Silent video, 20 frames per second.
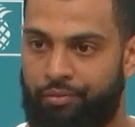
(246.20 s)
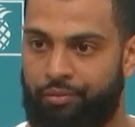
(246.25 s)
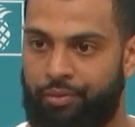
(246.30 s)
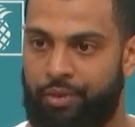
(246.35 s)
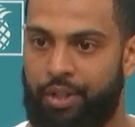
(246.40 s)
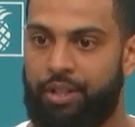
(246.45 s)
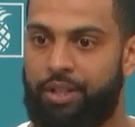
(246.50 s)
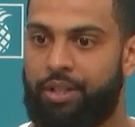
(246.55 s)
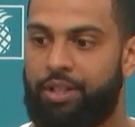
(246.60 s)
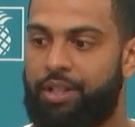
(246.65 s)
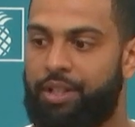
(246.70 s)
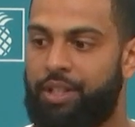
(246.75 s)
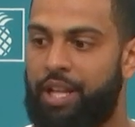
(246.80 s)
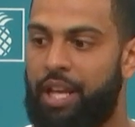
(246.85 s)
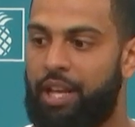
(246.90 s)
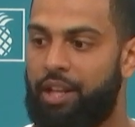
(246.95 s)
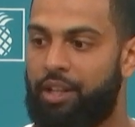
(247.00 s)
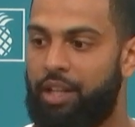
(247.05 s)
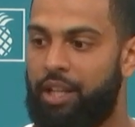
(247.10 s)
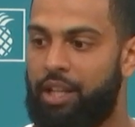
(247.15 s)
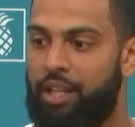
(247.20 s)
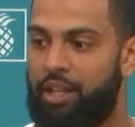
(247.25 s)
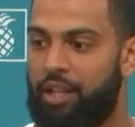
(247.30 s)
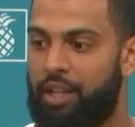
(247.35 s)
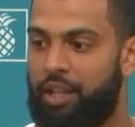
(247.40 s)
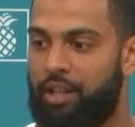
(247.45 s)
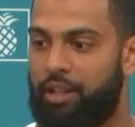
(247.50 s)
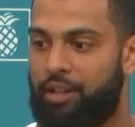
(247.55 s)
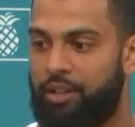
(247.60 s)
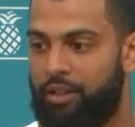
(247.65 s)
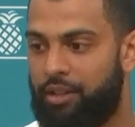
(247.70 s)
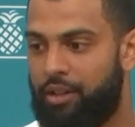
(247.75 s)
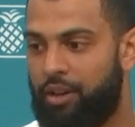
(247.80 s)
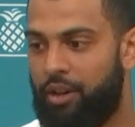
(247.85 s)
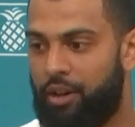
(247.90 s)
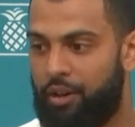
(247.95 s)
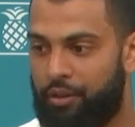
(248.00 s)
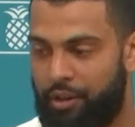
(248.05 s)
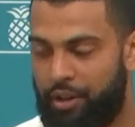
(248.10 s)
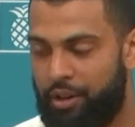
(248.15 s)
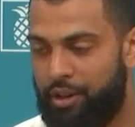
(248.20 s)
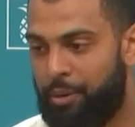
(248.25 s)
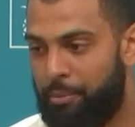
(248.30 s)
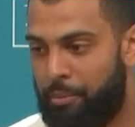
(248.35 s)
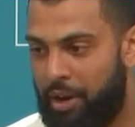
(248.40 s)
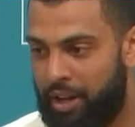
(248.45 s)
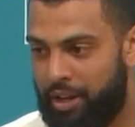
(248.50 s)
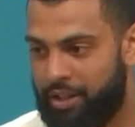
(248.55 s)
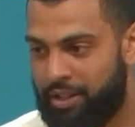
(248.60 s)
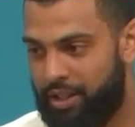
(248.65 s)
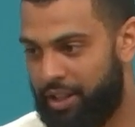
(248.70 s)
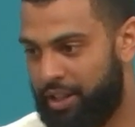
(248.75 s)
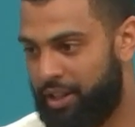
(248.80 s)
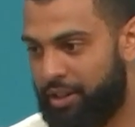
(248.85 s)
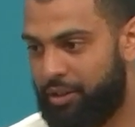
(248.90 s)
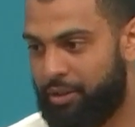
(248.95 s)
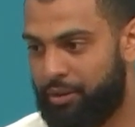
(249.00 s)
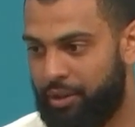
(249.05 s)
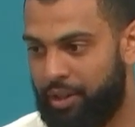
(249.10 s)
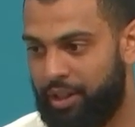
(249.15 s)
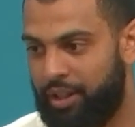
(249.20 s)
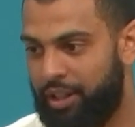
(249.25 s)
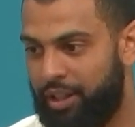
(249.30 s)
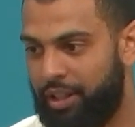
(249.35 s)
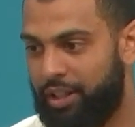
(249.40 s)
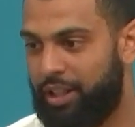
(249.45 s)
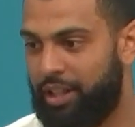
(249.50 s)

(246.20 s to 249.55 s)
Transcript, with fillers: Just technique and your mindset, really.